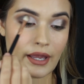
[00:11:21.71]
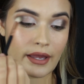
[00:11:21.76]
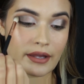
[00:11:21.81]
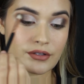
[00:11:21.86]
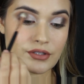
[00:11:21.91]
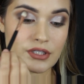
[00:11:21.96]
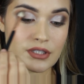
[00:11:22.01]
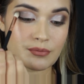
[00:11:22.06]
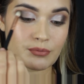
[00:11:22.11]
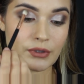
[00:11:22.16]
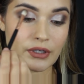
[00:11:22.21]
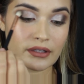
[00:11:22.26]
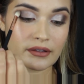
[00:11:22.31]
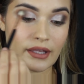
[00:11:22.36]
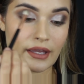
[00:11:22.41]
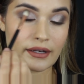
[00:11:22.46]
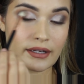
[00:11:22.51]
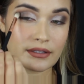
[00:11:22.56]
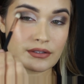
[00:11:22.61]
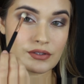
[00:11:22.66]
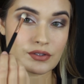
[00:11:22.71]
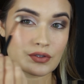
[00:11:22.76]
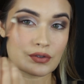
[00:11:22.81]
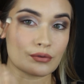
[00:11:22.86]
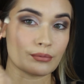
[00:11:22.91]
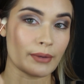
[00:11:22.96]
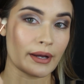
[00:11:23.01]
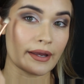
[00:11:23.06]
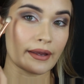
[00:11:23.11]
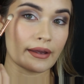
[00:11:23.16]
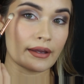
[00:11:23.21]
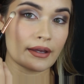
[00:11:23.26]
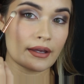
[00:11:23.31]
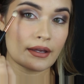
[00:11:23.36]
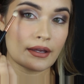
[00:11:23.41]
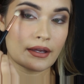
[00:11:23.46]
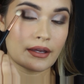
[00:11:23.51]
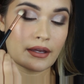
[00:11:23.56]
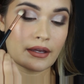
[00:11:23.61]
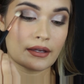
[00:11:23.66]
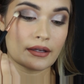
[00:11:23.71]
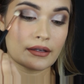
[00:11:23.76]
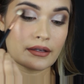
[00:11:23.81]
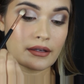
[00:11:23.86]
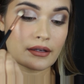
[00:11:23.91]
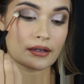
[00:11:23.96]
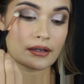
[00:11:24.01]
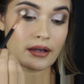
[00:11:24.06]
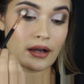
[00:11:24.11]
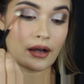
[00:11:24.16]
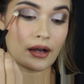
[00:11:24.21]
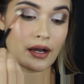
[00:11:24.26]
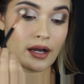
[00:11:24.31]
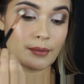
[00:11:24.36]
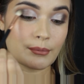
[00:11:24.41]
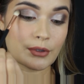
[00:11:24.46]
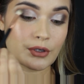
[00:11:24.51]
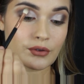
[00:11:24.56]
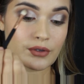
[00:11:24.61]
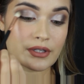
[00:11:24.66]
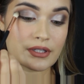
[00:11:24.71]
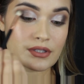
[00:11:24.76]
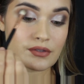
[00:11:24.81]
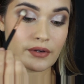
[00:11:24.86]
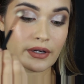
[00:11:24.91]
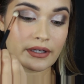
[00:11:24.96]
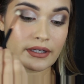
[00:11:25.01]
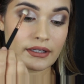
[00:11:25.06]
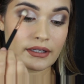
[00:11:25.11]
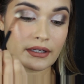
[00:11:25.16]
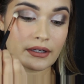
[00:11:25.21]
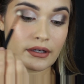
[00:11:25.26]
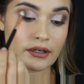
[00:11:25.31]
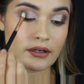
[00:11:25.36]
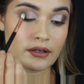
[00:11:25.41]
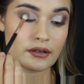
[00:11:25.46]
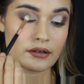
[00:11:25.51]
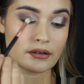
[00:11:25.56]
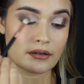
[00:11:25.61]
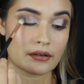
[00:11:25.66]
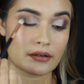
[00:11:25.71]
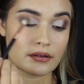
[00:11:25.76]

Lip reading: and just bring that into my crease right here.